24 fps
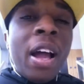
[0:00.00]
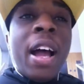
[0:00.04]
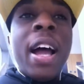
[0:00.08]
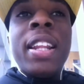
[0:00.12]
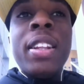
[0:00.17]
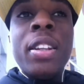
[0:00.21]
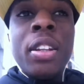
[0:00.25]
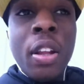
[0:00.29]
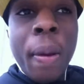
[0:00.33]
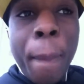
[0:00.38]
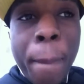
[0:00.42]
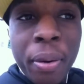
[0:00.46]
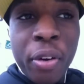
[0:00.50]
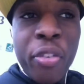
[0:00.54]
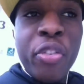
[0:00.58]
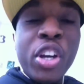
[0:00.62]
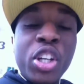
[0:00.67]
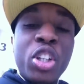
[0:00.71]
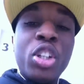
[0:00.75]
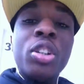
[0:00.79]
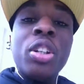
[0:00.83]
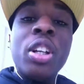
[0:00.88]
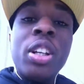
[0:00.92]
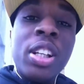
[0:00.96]
And the
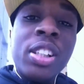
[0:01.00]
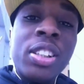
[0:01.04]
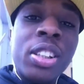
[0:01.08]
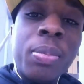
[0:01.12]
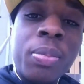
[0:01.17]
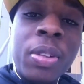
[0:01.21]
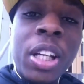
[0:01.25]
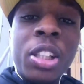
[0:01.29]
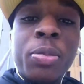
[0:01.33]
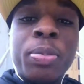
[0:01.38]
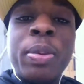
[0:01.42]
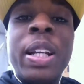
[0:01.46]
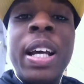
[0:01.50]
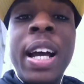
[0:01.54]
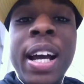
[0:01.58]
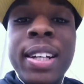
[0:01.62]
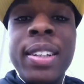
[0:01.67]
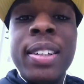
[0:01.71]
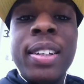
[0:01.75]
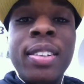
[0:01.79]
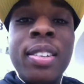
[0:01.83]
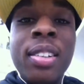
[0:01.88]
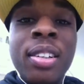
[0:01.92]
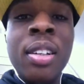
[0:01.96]
professionalism that's been
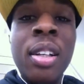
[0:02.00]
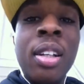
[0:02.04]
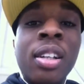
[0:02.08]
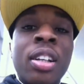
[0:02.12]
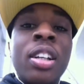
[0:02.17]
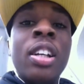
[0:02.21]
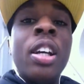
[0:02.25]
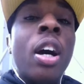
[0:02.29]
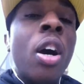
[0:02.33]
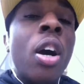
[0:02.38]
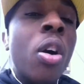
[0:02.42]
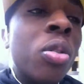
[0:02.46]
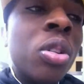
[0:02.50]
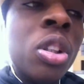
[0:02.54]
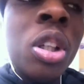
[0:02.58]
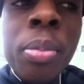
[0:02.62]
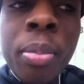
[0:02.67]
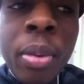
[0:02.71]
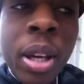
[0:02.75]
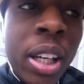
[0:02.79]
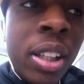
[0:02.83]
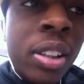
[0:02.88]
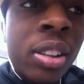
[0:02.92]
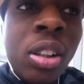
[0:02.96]
added only
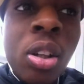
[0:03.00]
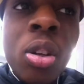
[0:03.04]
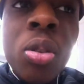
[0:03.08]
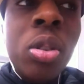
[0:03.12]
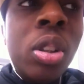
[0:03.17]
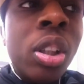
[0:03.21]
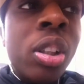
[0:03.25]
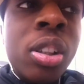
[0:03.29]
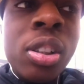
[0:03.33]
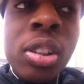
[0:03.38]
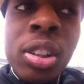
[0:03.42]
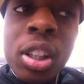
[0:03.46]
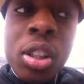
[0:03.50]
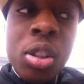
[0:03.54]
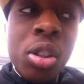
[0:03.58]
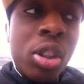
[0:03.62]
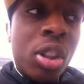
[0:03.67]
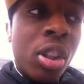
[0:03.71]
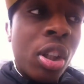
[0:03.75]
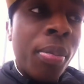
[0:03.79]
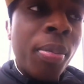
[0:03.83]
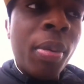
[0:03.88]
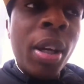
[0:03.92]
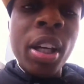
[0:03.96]

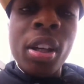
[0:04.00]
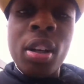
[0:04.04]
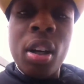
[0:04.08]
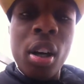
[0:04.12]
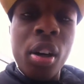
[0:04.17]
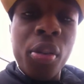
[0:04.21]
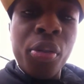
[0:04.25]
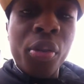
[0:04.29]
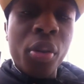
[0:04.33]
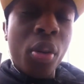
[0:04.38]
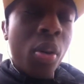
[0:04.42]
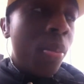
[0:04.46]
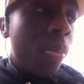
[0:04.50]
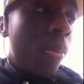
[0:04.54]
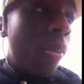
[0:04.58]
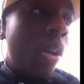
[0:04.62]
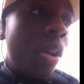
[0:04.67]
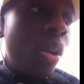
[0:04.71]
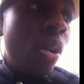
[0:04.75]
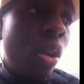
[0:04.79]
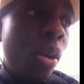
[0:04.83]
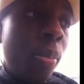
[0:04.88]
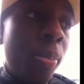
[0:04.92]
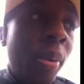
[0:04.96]
continues to make our film
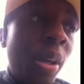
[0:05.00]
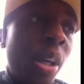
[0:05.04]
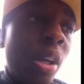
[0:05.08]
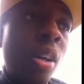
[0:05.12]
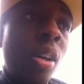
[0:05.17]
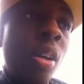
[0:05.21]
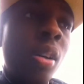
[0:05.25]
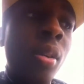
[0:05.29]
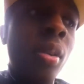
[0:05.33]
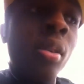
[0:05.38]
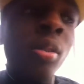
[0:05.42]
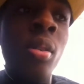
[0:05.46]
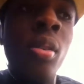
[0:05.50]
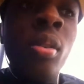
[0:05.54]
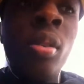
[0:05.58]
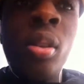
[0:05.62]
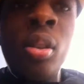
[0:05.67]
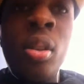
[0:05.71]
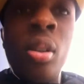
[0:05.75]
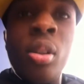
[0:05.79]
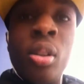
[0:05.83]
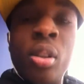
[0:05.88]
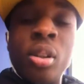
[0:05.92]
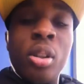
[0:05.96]
a lot better.
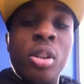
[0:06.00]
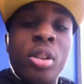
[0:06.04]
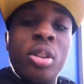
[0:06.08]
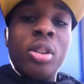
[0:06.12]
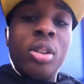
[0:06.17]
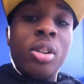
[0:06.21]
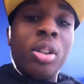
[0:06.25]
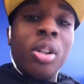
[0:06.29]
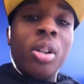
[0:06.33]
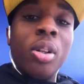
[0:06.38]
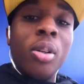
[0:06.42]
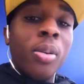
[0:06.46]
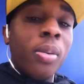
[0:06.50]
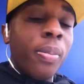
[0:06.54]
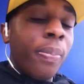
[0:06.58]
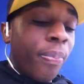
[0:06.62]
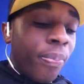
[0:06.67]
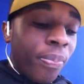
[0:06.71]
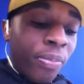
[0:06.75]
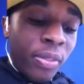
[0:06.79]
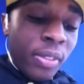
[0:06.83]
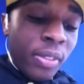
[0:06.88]
So,